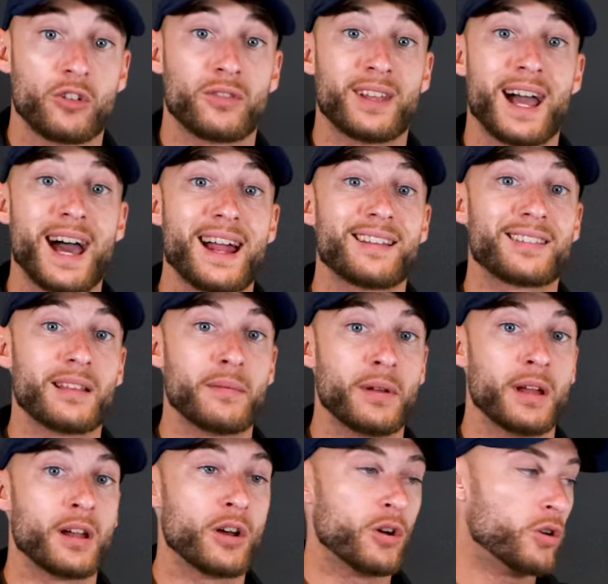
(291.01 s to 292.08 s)
So that is the
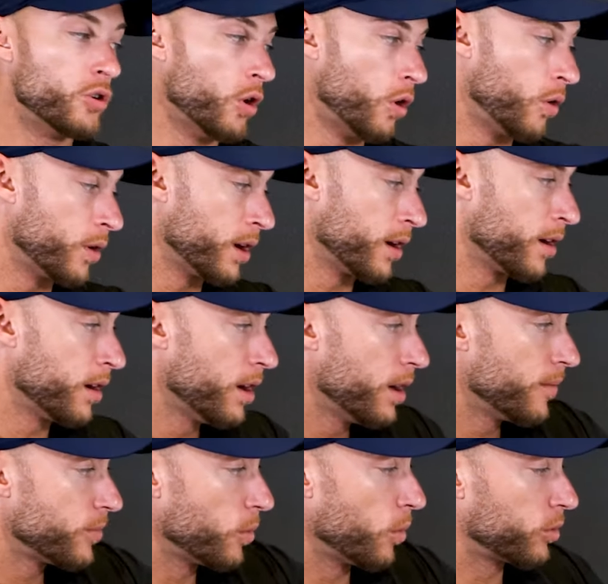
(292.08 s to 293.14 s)
big goal here
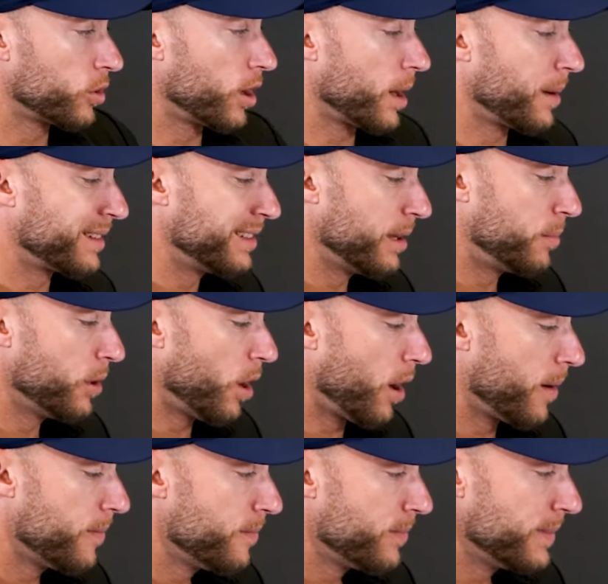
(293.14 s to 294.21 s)
when we're talking about
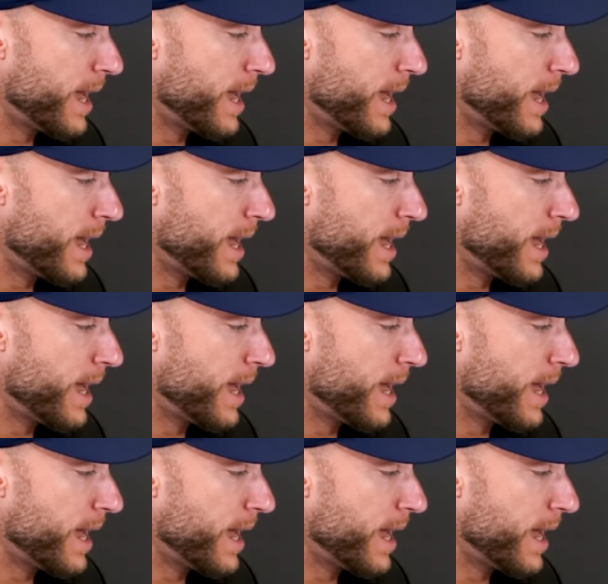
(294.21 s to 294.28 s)
CPR.